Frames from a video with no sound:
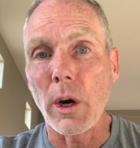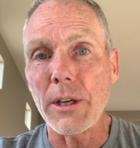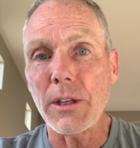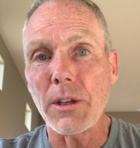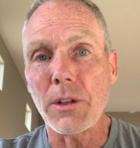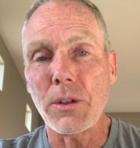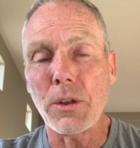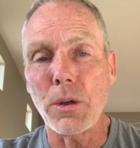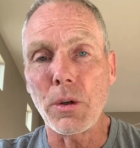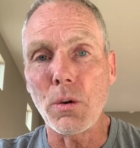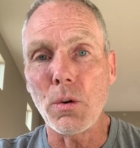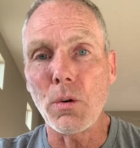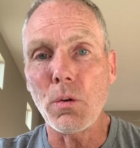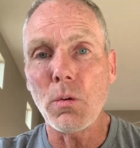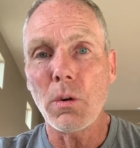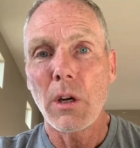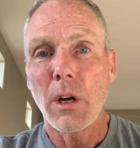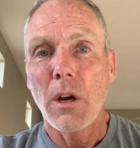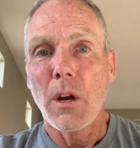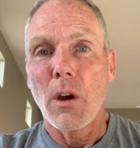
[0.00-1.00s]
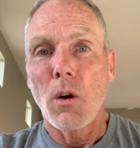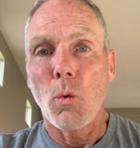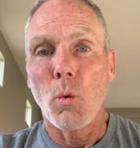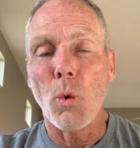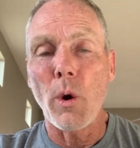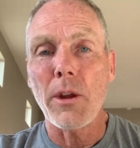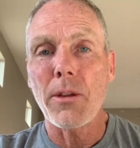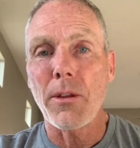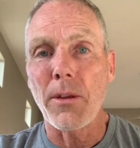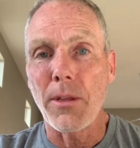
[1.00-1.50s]
to 2
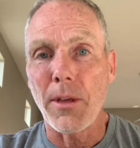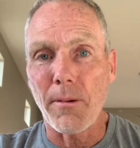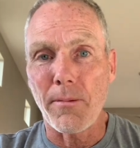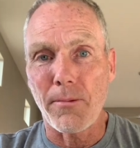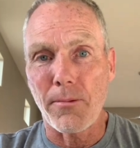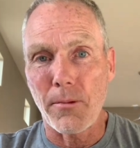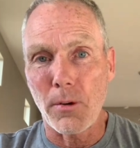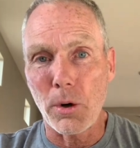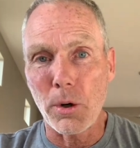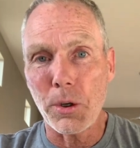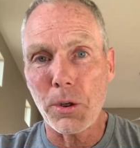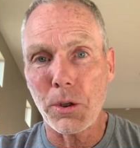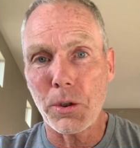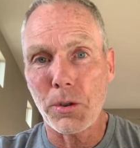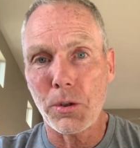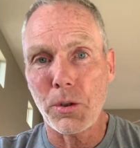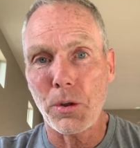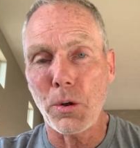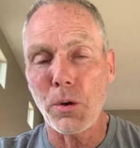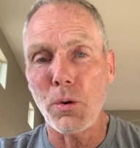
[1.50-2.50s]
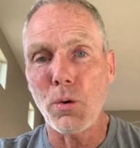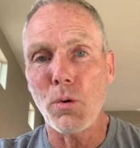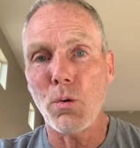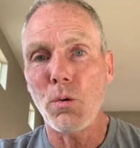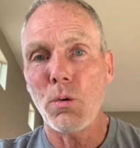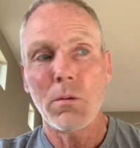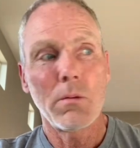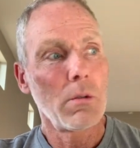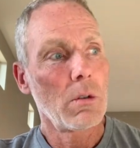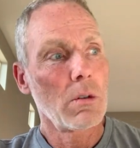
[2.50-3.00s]
with the first
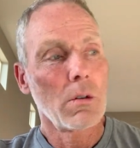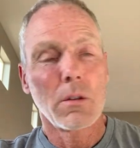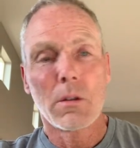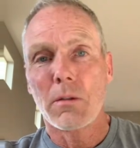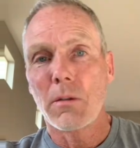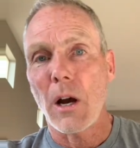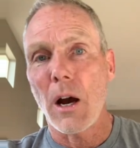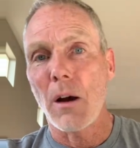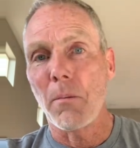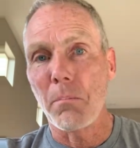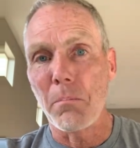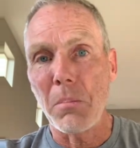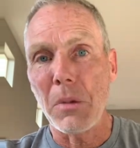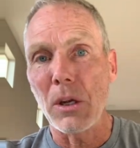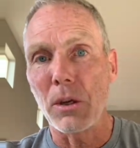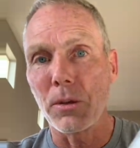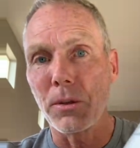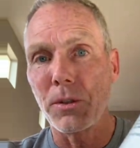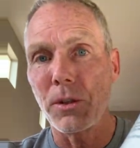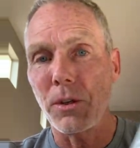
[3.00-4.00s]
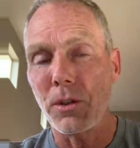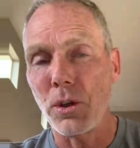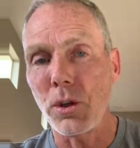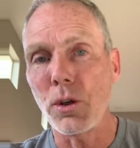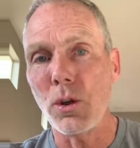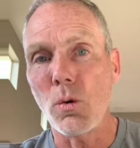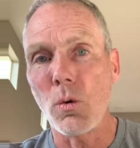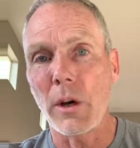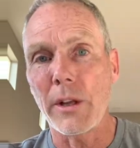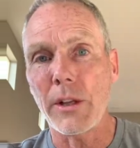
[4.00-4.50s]
2 meals that you
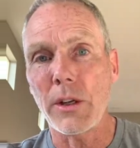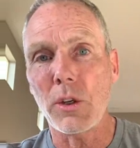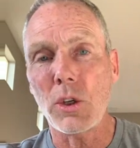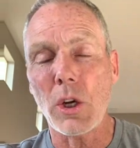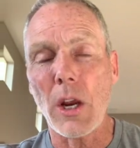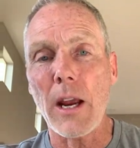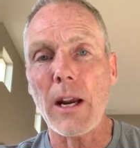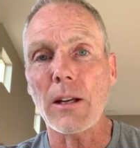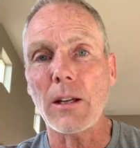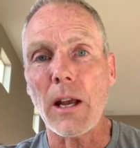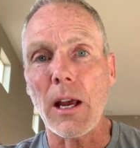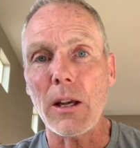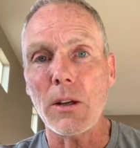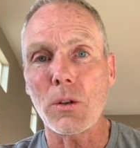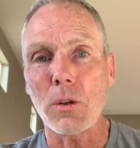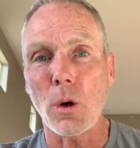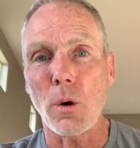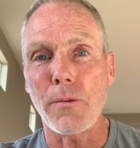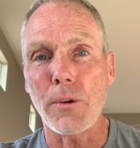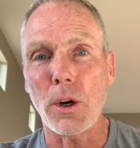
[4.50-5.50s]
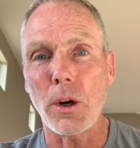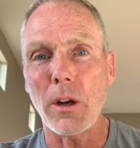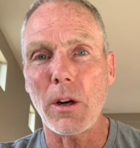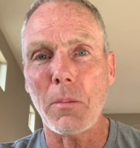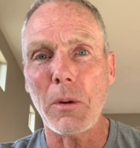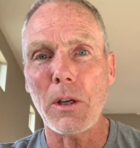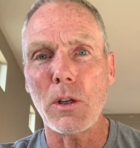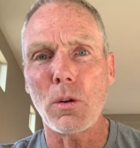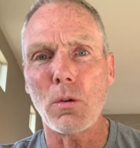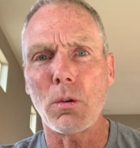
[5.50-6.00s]
do on the shake day. So if you're going to
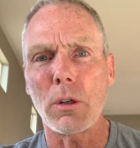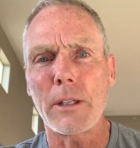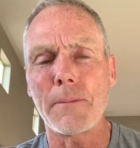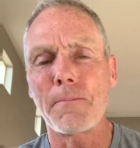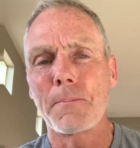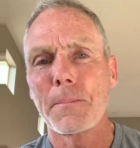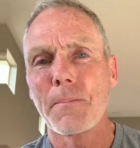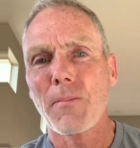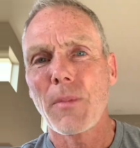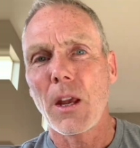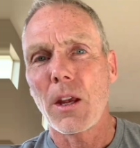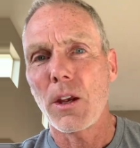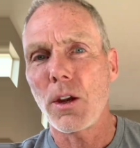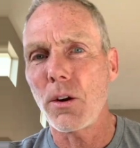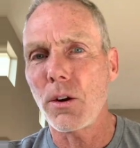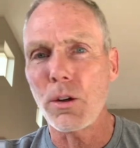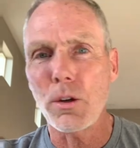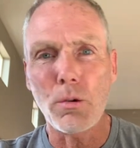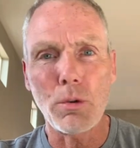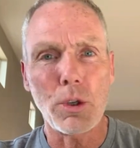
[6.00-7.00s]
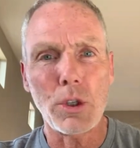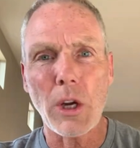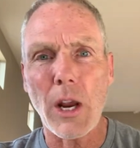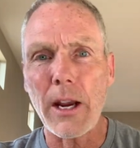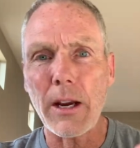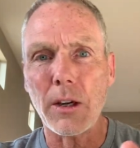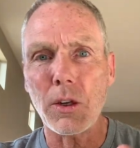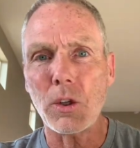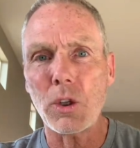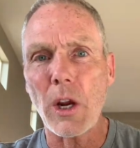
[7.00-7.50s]
be doing, you can do
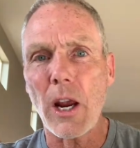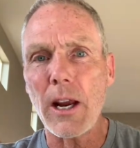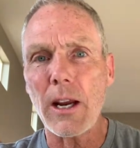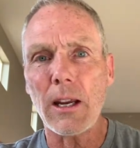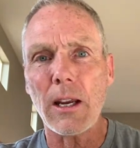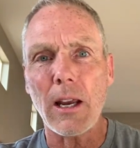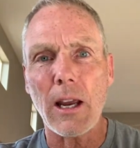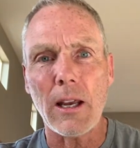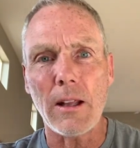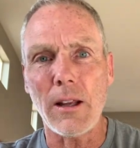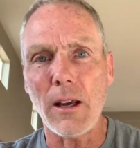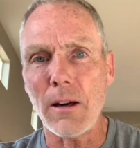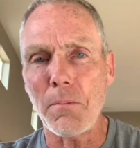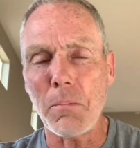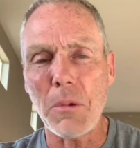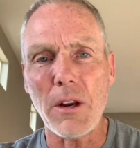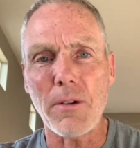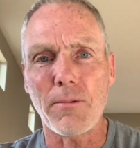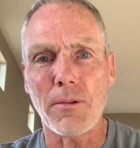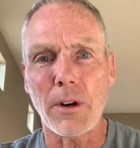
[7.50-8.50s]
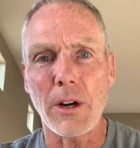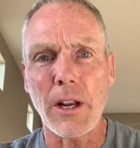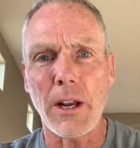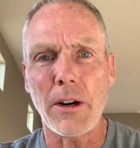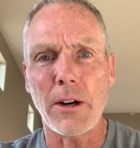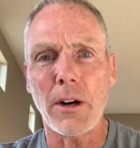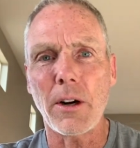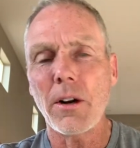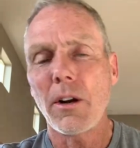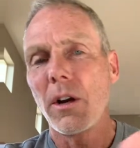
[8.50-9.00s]
shake, and then meat for
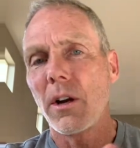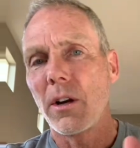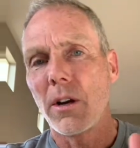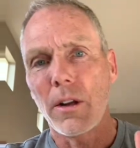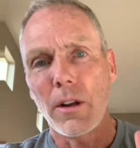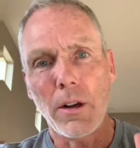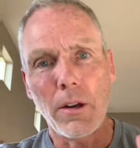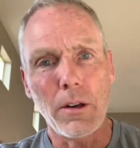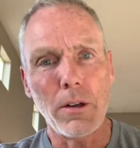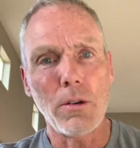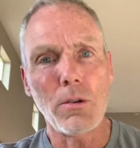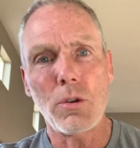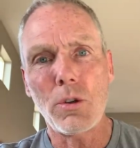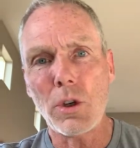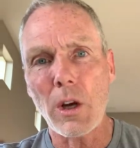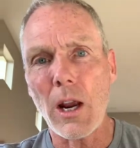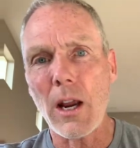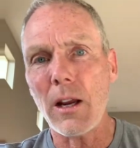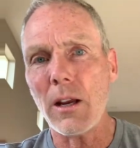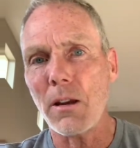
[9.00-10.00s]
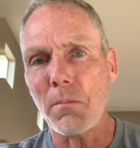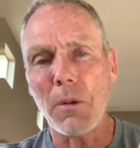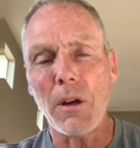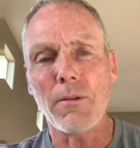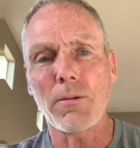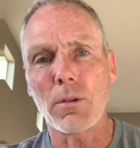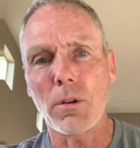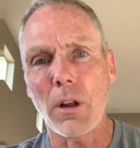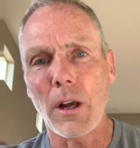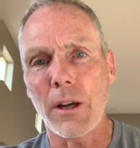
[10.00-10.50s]
dinner. You can do shake,
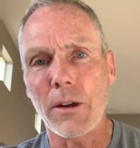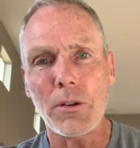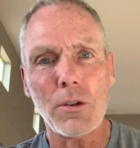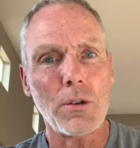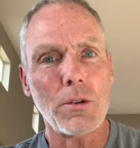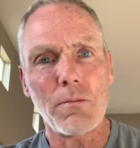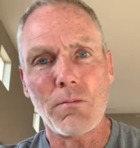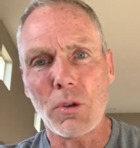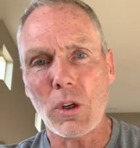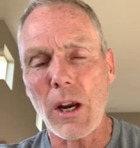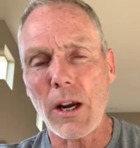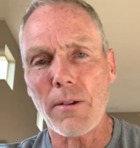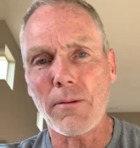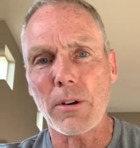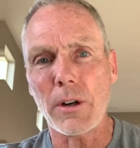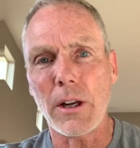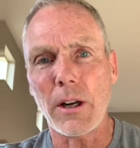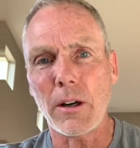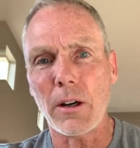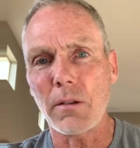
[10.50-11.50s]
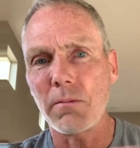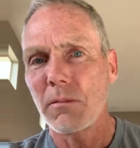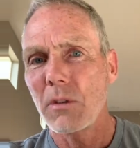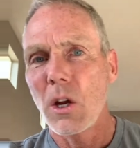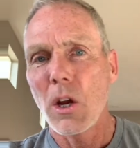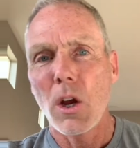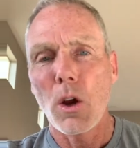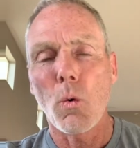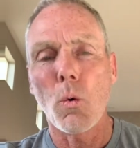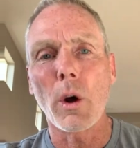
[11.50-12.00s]
meat for lunch, shake for dinner,
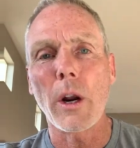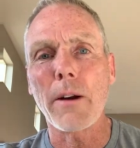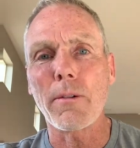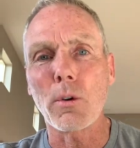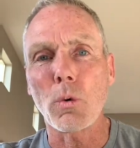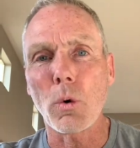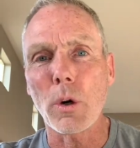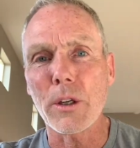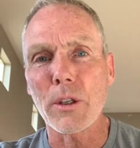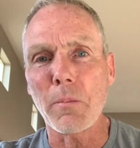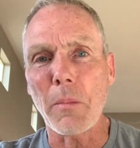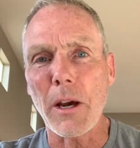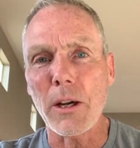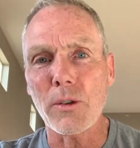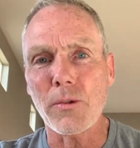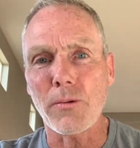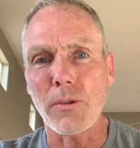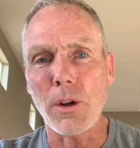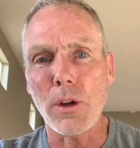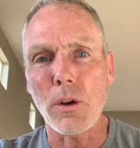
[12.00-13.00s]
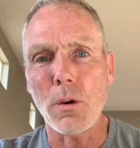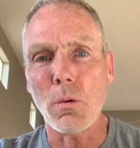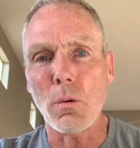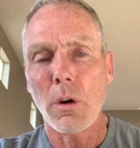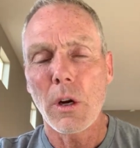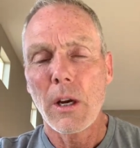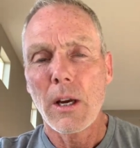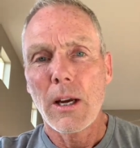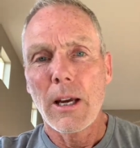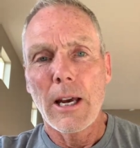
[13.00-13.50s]
whatever works best for
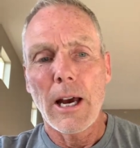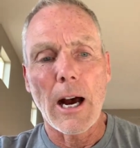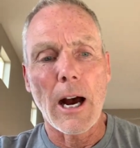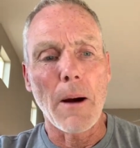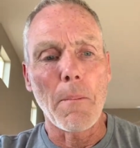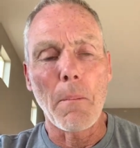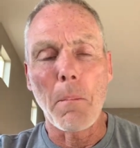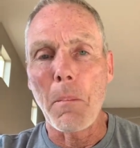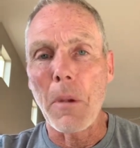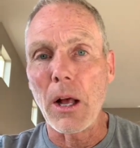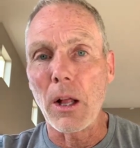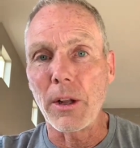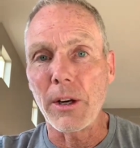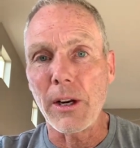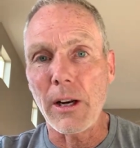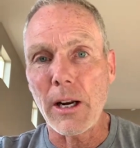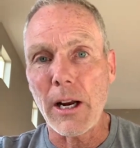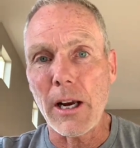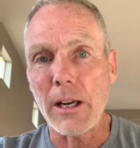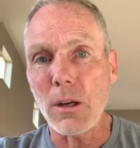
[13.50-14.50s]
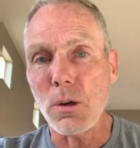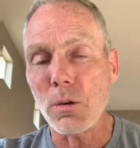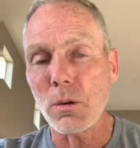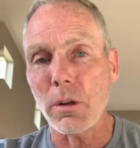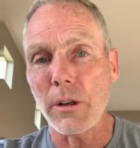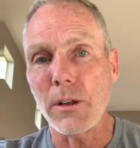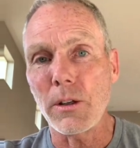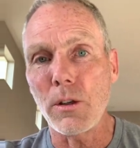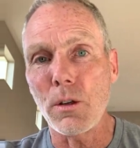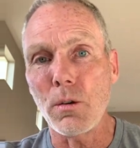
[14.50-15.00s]
you. Melody and I
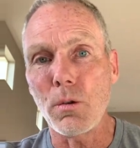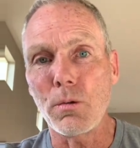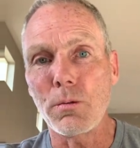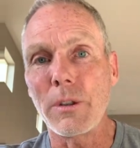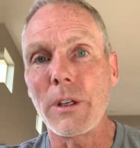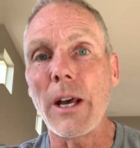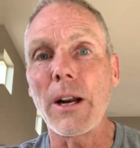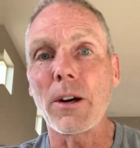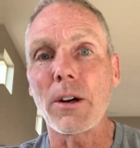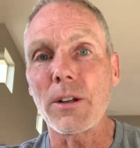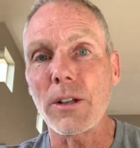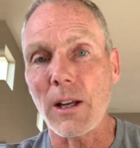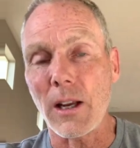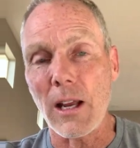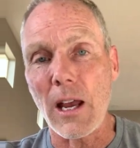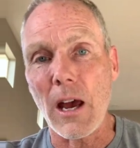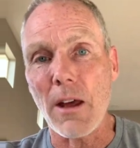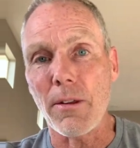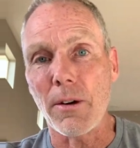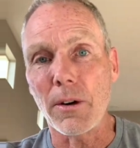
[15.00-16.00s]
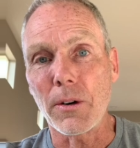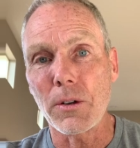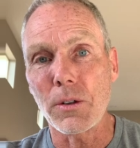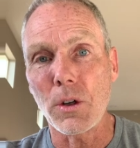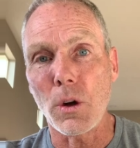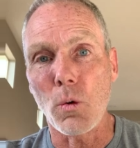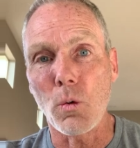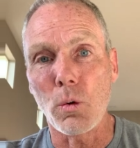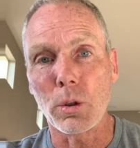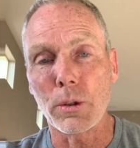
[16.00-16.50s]
usually do dinner together.
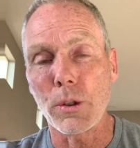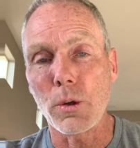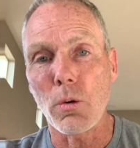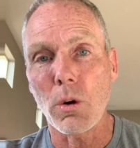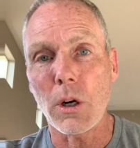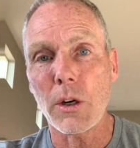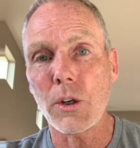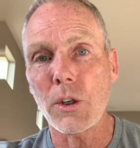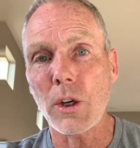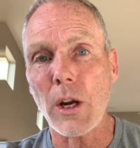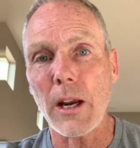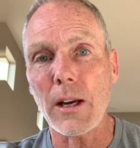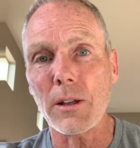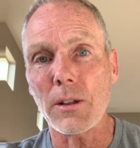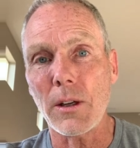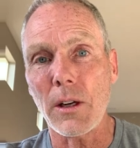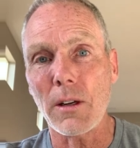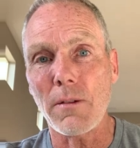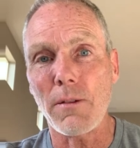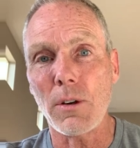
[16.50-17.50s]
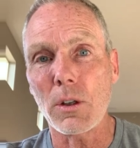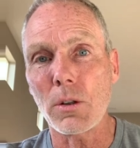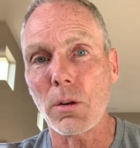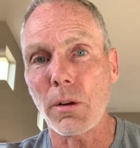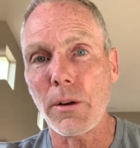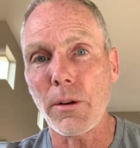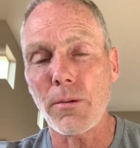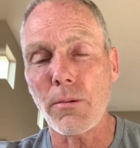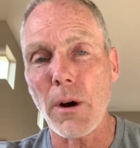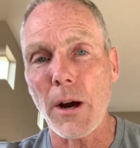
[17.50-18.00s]
So we'll do our shakes
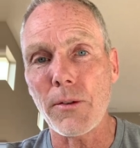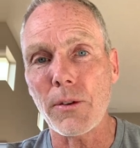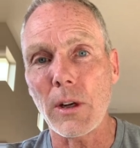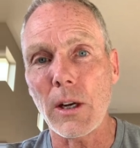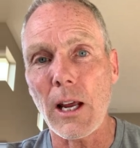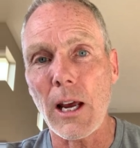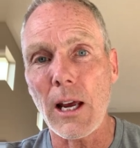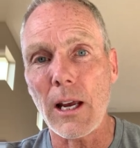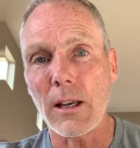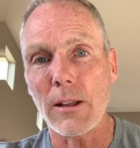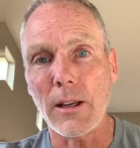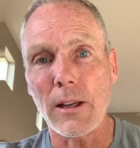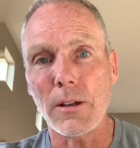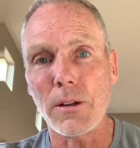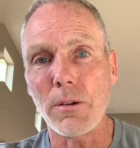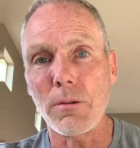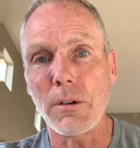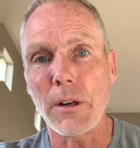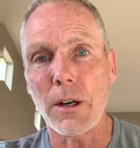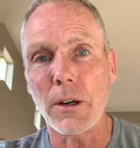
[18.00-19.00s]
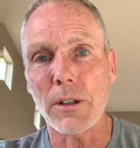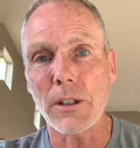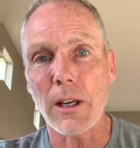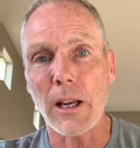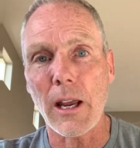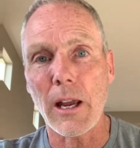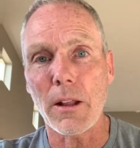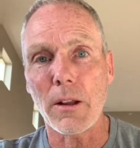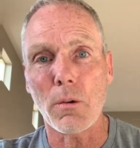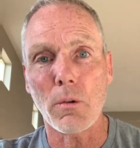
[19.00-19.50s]
individually throughout the day and then do dinner
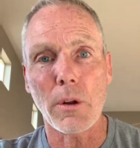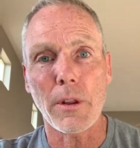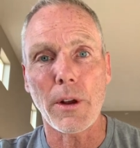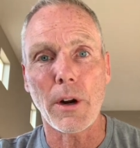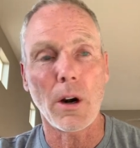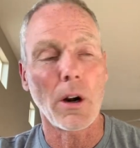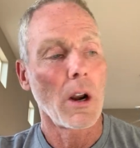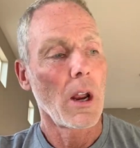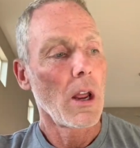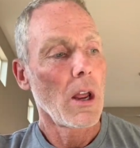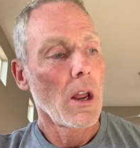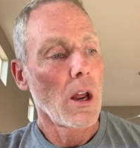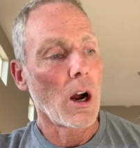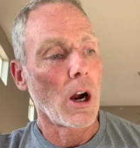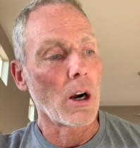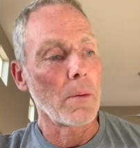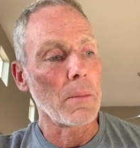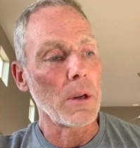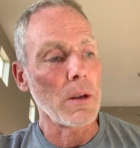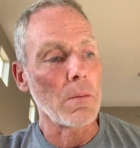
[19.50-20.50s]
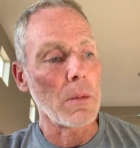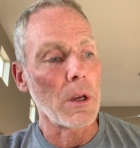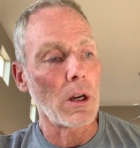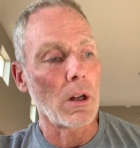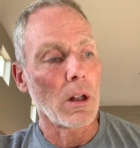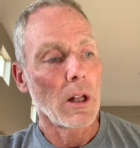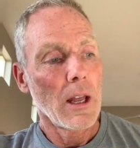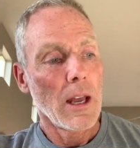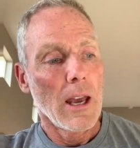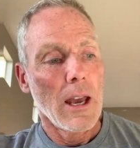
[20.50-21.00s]
together with our meat
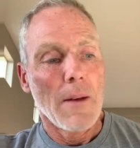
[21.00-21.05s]
meal.